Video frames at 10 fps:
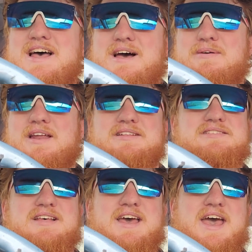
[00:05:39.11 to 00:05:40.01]
mean,
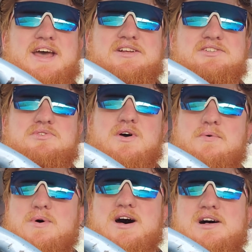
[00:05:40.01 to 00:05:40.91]
it handles
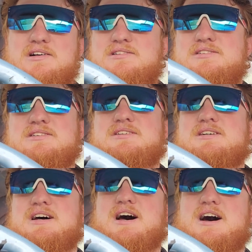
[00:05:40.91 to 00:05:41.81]
well.
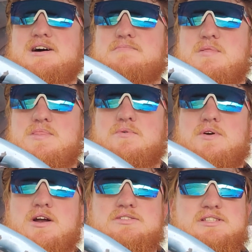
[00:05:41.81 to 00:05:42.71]
The
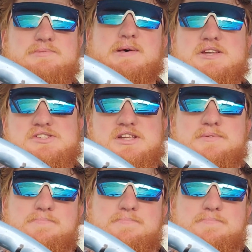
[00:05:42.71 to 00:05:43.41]
rear suspension,